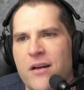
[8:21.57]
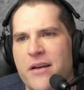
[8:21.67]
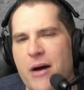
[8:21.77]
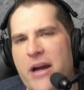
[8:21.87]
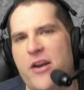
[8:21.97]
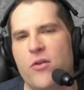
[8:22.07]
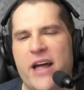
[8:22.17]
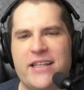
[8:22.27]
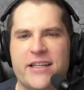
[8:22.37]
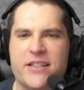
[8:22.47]
now i know
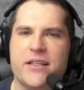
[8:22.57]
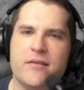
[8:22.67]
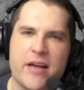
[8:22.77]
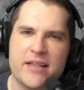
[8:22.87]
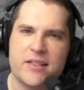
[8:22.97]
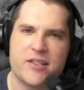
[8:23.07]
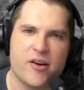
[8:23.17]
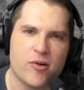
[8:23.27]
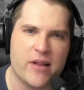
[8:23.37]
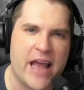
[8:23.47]
that doesn't
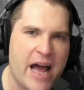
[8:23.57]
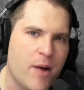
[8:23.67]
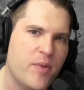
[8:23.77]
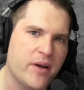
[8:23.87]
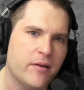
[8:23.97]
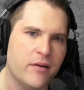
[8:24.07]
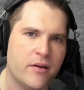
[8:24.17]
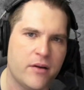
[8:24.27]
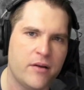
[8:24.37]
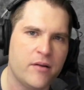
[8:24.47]
necessarily happen
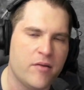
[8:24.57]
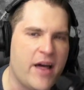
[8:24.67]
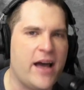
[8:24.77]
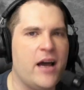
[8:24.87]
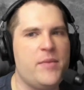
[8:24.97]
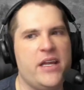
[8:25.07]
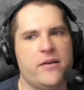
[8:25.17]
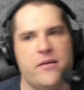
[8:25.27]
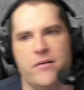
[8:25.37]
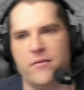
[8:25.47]
that i
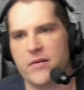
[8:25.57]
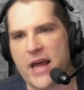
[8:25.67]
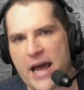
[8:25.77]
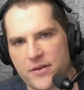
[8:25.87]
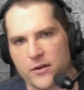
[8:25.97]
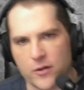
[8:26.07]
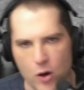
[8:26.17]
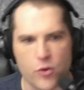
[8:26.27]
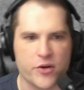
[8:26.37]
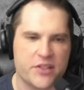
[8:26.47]
mean at the
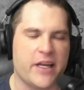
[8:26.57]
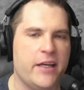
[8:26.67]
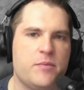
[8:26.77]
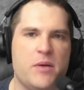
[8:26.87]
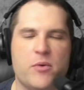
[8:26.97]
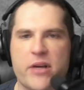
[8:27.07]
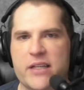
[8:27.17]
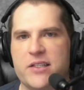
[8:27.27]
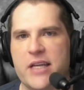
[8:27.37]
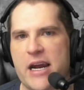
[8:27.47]
lower stakes, people
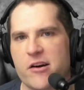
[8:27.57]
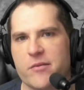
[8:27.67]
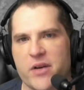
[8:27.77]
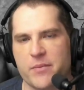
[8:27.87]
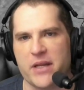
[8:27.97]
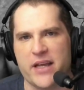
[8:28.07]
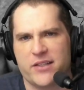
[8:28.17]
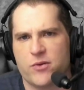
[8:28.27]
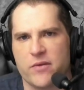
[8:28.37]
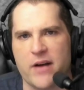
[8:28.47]
get scared. But I mean,
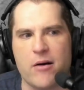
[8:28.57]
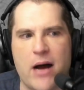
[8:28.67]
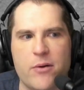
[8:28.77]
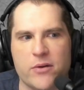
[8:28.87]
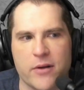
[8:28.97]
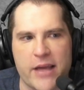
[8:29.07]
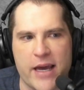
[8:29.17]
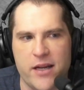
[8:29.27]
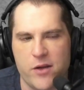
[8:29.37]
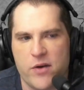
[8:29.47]
that's sort of how I would look
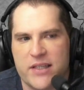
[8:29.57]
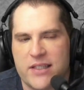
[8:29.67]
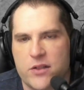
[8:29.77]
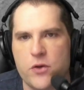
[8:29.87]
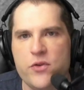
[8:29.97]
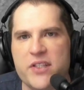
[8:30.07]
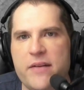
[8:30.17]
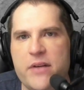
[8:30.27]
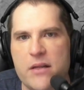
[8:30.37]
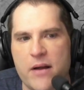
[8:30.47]
at it. You got
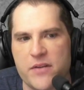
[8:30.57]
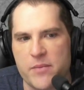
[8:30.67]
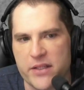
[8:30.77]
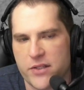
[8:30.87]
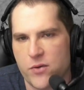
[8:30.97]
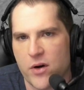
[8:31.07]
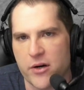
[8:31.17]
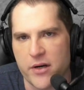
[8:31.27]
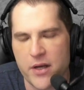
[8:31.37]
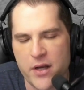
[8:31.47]
270 left. He bets 200.